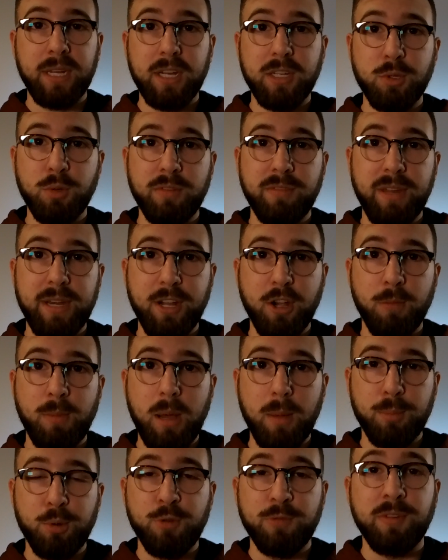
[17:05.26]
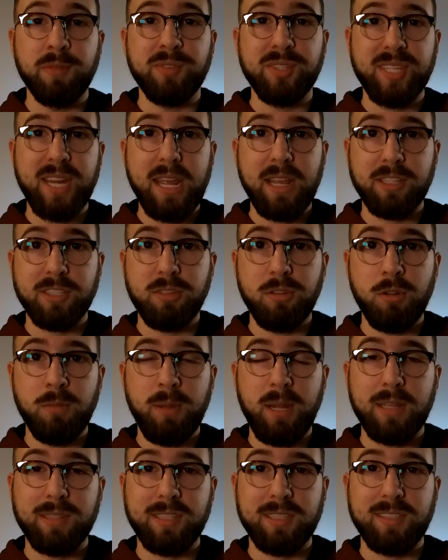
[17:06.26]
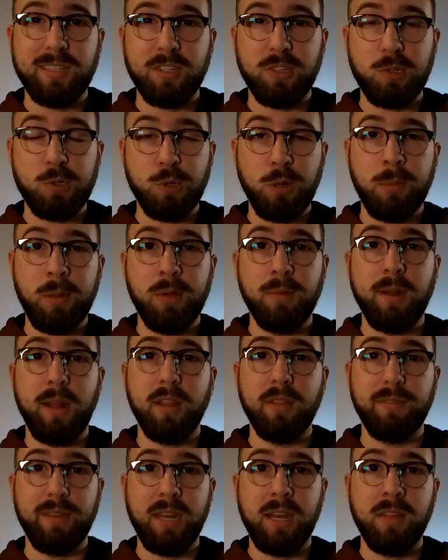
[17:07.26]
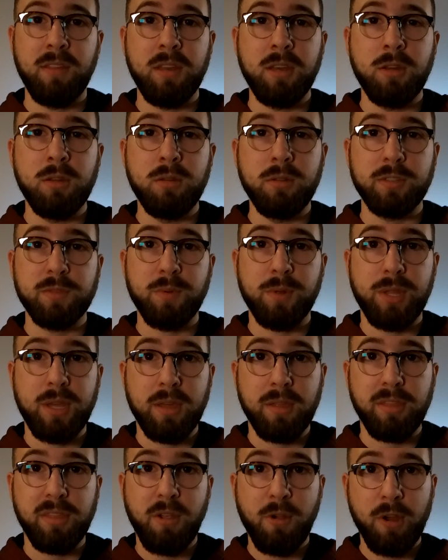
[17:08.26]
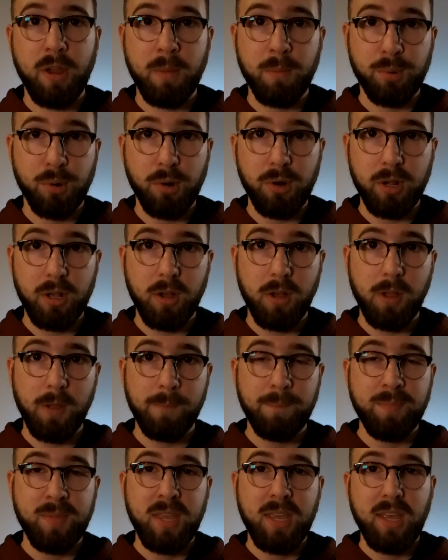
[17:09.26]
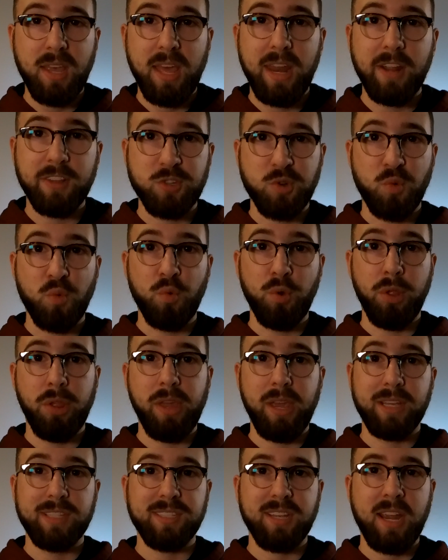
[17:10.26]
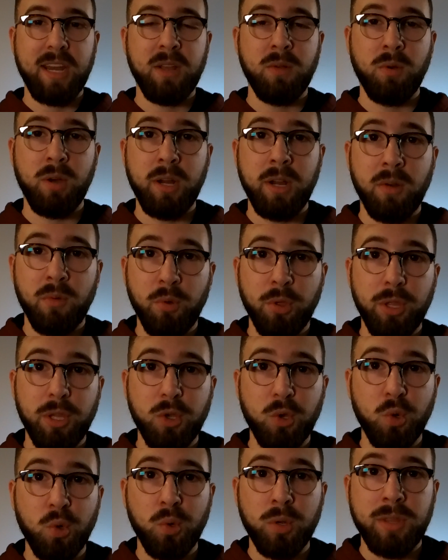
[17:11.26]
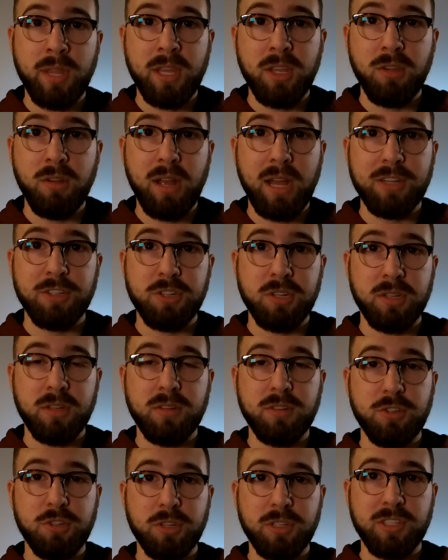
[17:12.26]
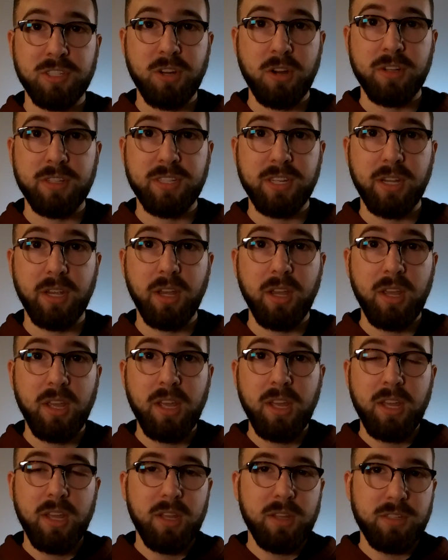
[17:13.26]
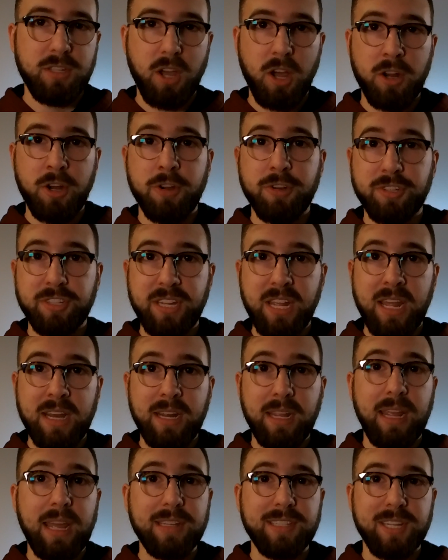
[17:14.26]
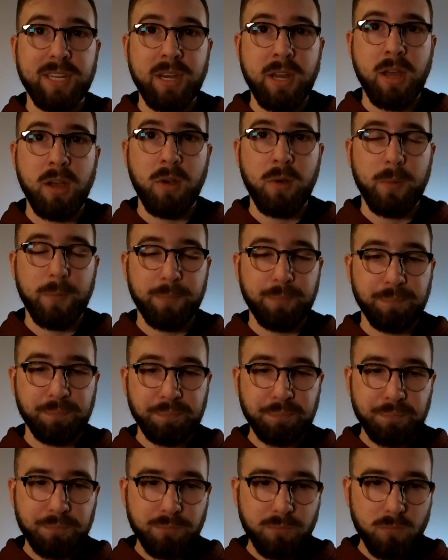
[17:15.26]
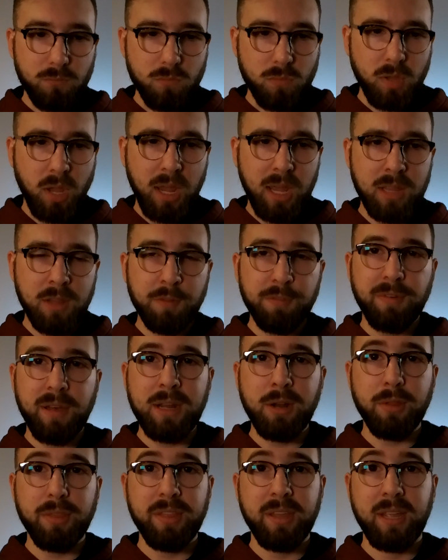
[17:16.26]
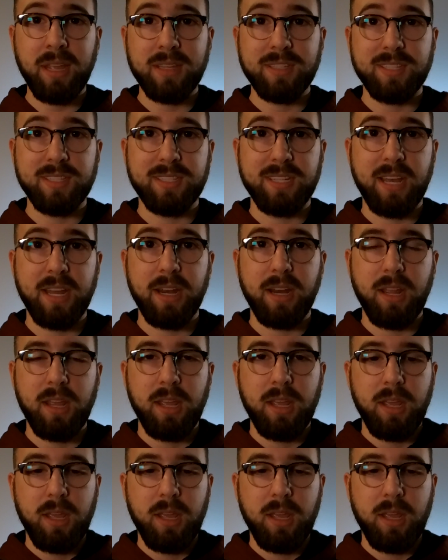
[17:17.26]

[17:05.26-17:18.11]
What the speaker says: going to do a video about proof of stake soon because it's extremely relevant in the news for the Ethereum protocol. And it's a really exciting one and really cool one that you guys should start to understand and get to know. And the final thing is that